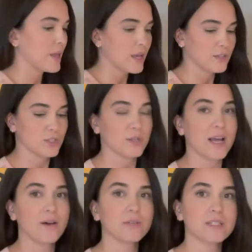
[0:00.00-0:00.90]
And so
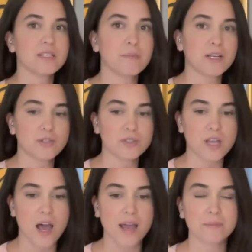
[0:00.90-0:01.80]
now is the special
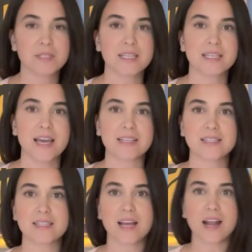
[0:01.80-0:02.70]
time to get
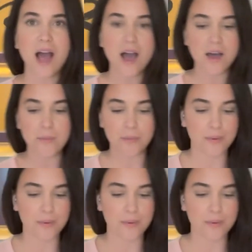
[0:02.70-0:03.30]
set up.